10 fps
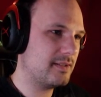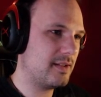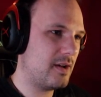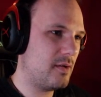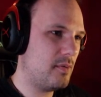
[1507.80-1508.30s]

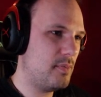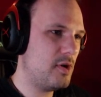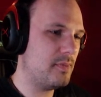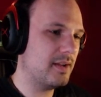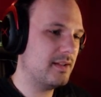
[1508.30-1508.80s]
So,
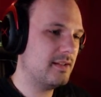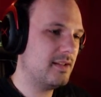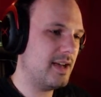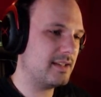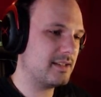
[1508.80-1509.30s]
boom.
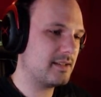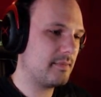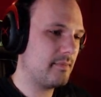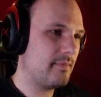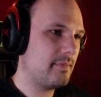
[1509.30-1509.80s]
Nice.
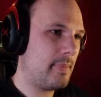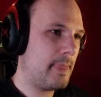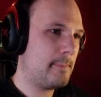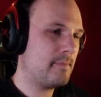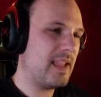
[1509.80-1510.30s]

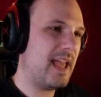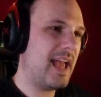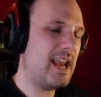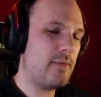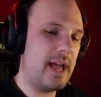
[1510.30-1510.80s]

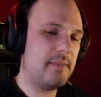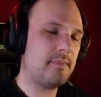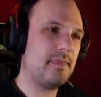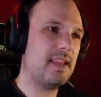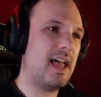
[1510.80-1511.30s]
Anyway,
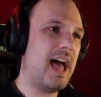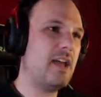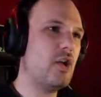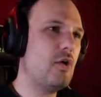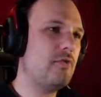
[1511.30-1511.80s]
I
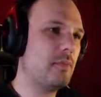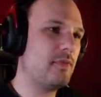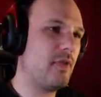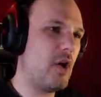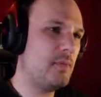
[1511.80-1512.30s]
know from
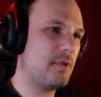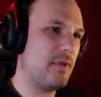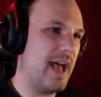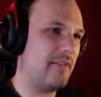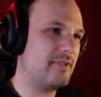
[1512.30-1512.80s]

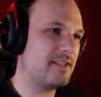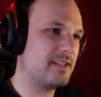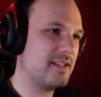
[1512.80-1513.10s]
Thaumcraft